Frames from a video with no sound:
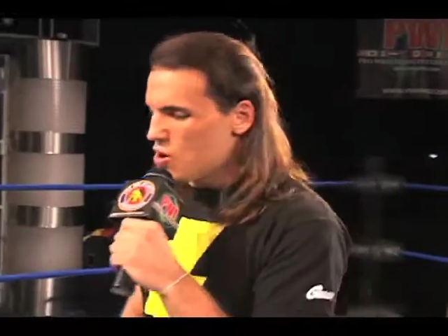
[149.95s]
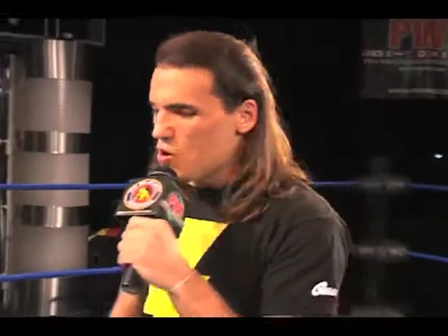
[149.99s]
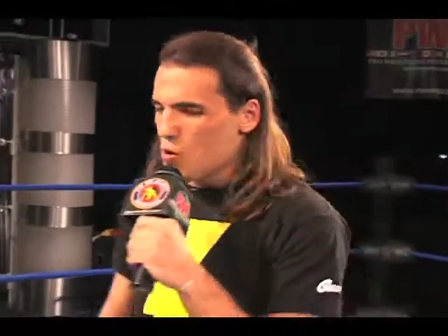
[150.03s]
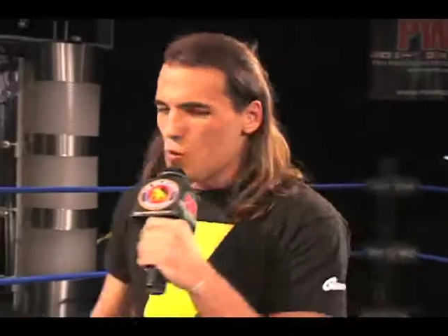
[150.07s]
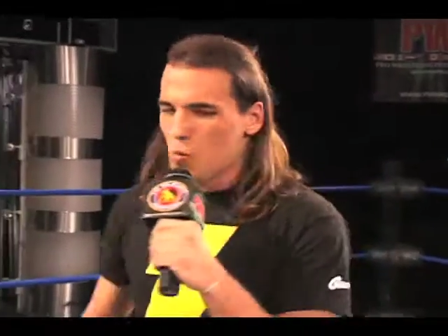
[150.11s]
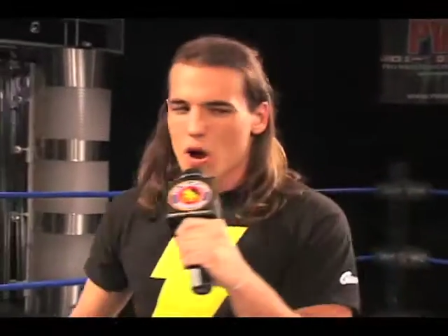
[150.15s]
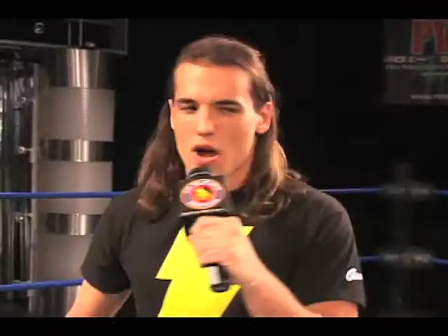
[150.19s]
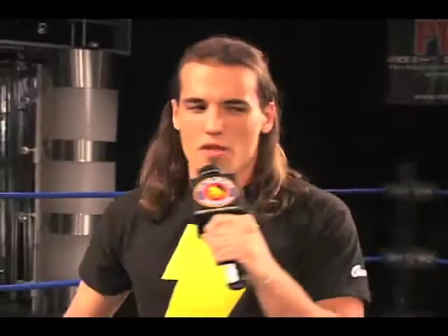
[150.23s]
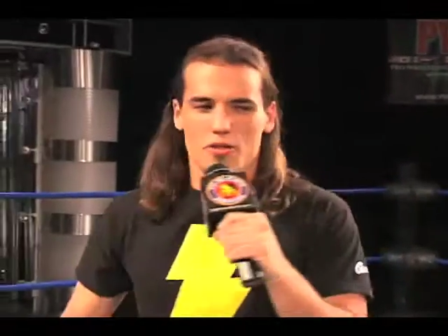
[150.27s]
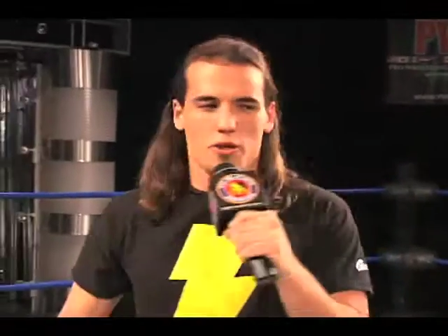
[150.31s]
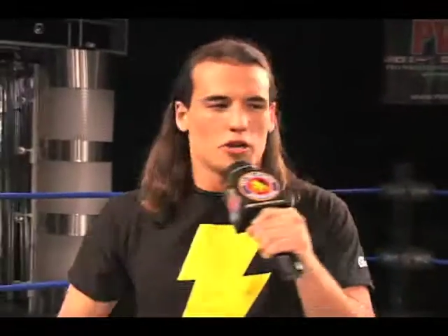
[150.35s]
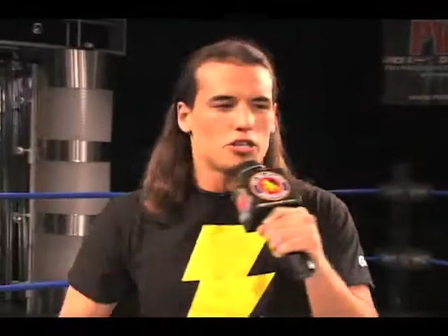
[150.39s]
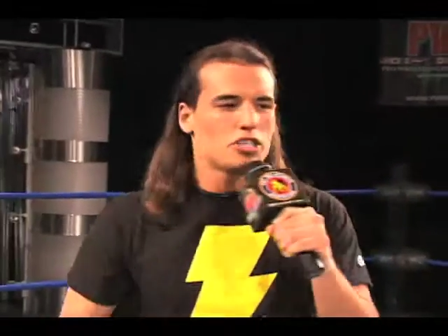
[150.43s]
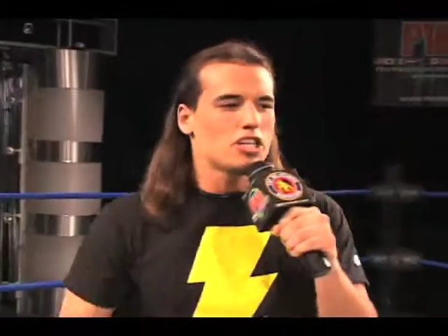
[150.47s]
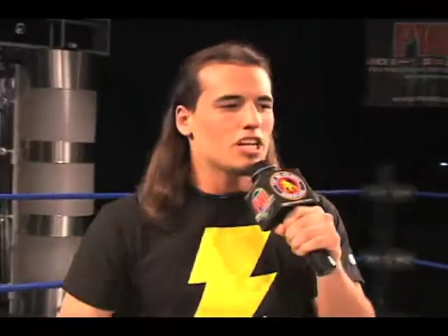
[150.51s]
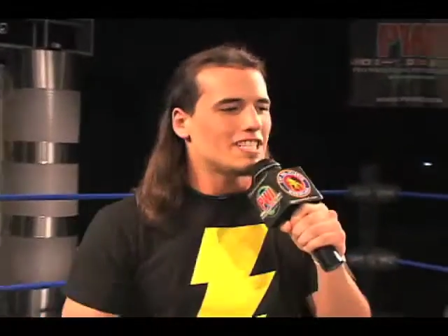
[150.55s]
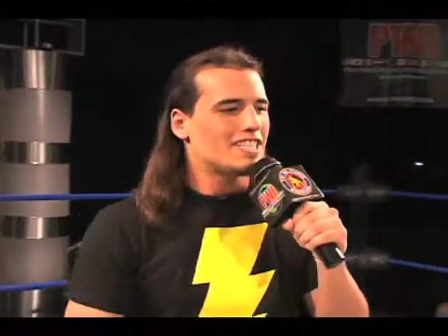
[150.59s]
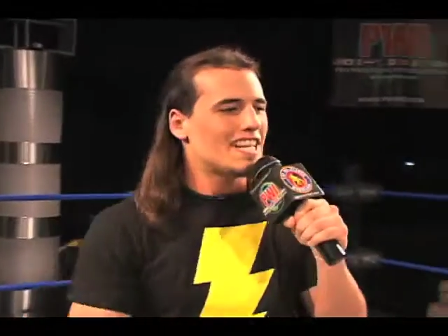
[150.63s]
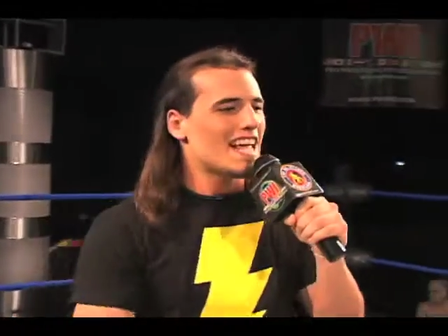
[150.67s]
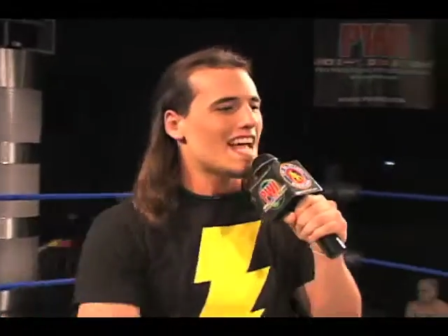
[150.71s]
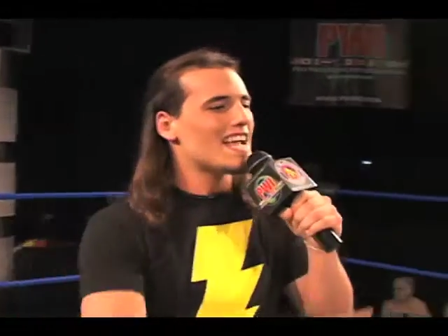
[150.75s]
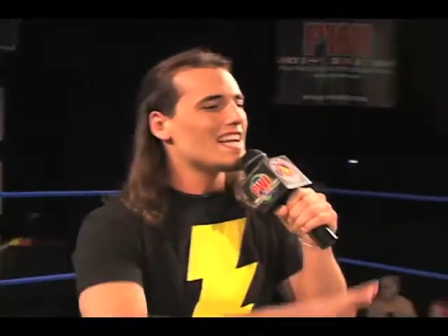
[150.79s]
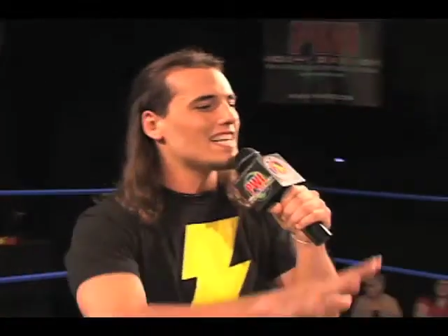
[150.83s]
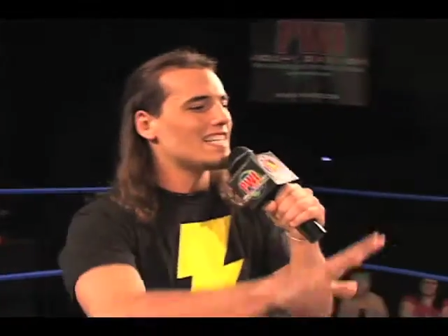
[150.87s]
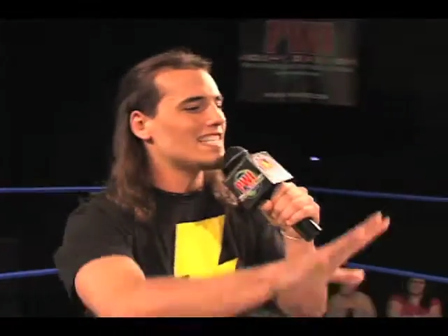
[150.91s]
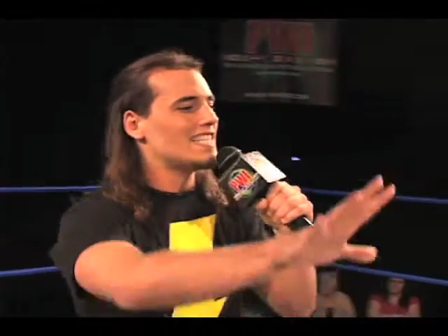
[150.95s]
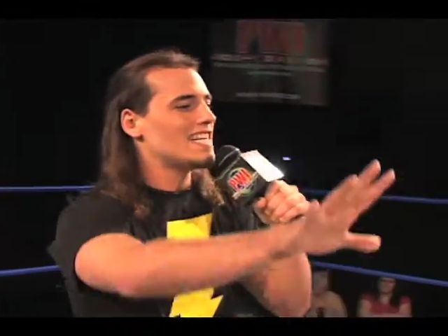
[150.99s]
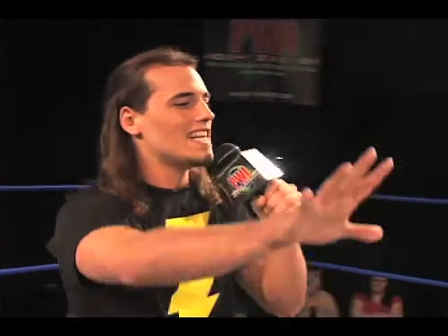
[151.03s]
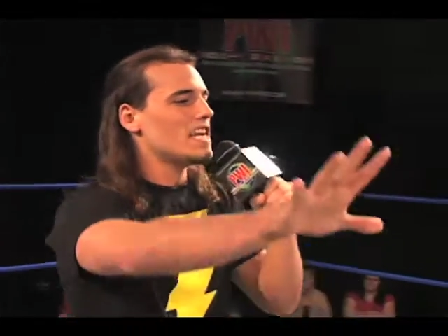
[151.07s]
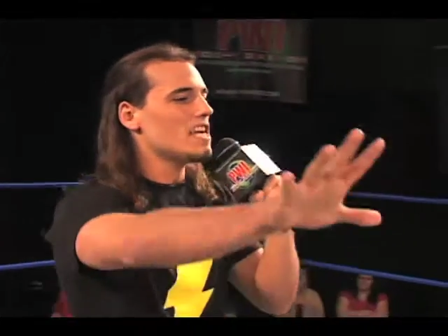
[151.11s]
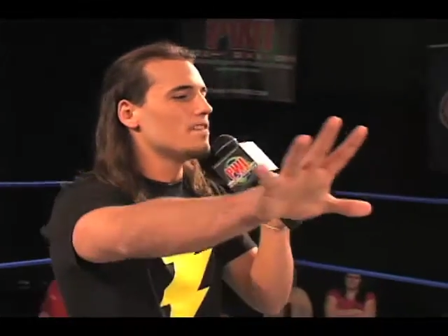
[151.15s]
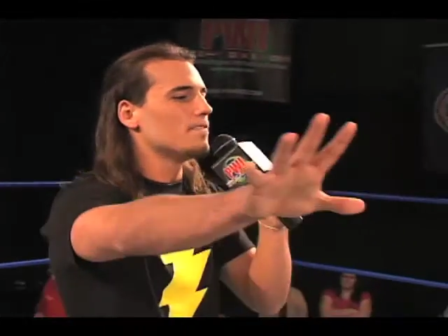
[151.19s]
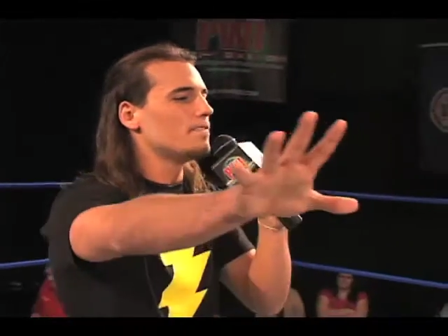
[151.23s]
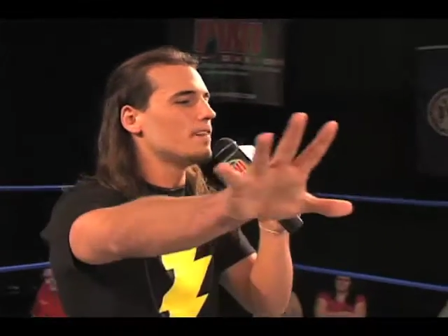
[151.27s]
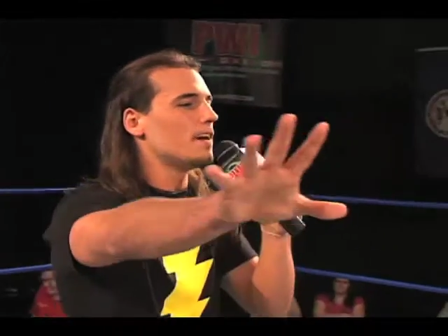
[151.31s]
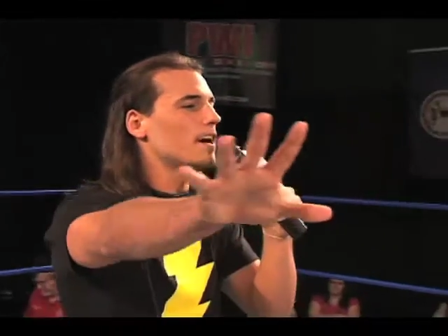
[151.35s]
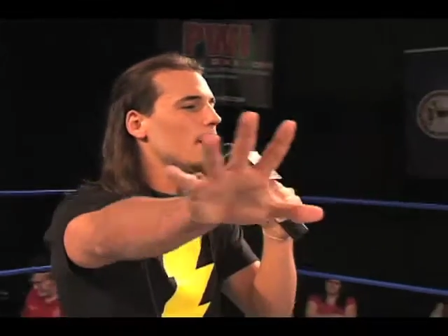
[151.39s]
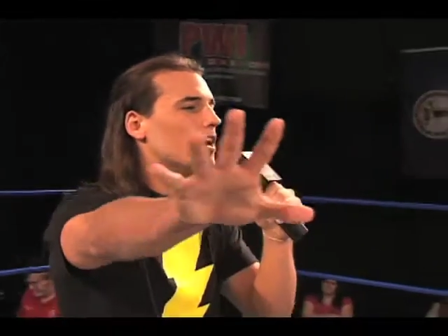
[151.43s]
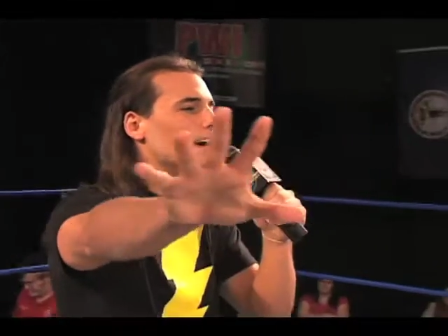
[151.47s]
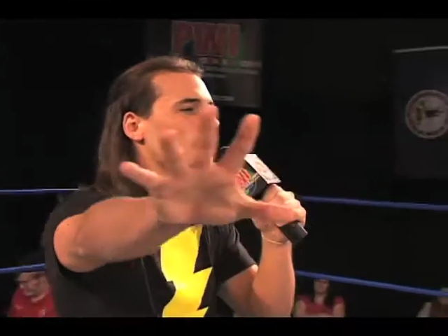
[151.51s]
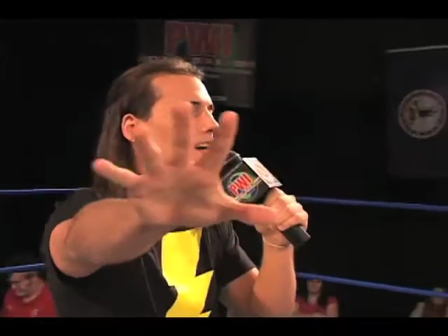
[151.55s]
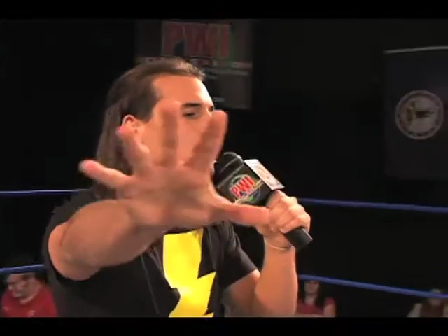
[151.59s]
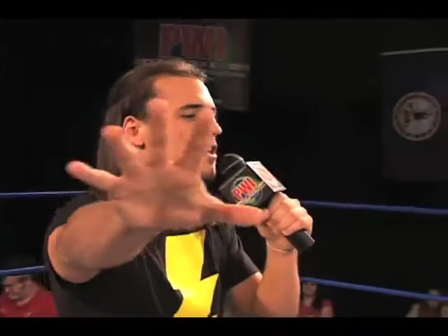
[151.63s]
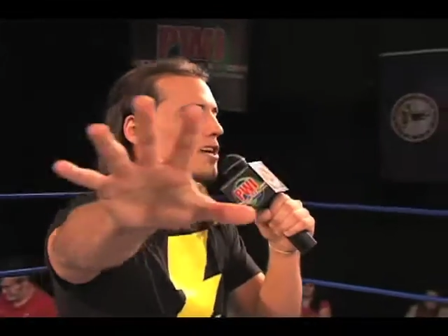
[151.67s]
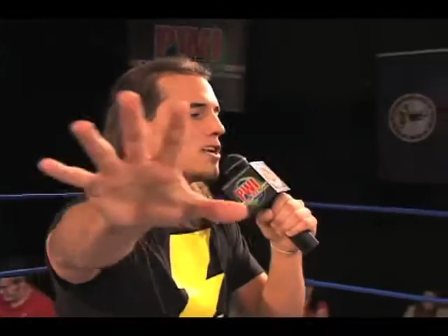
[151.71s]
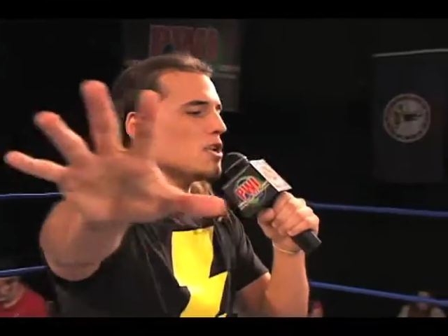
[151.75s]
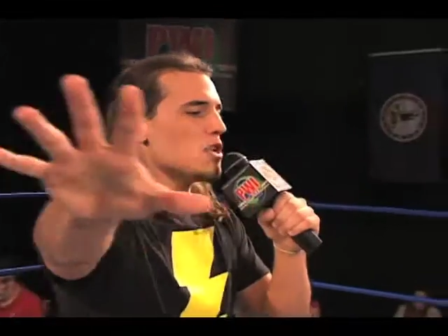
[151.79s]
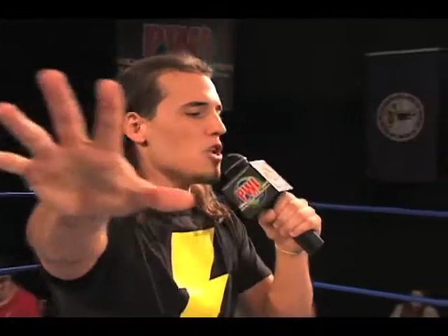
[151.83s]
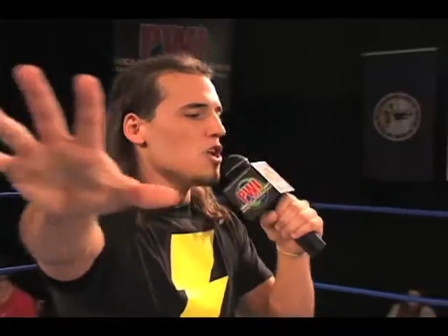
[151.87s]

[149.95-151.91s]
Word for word: whether to take Shiva